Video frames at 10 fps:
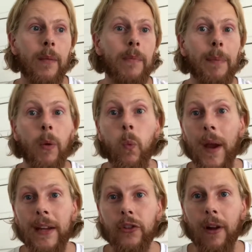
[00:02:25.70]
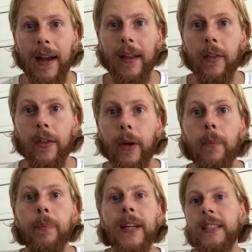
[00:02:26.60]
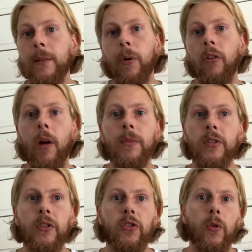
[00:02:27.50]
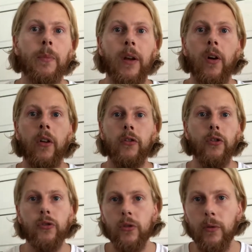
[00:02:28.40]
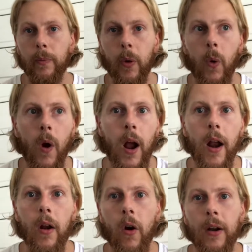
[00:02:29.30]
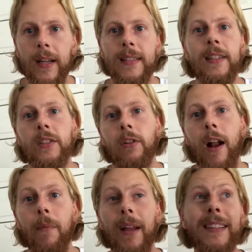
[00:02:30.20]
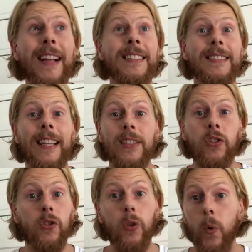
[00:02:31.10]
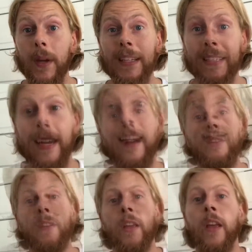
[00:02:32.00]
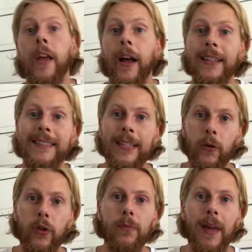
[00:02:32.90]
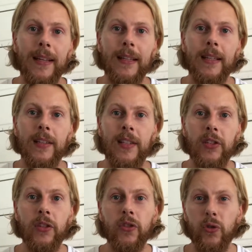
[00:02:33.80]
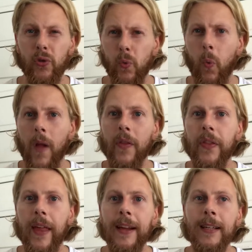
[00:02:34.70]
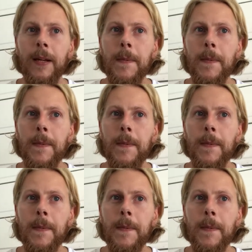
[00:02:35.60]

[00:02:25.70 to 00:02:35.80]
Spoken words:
maybe weight training that PT Paul Robinson showed me on YouTube or on his Instagram. That's so easy. Until you make the decision to do one thing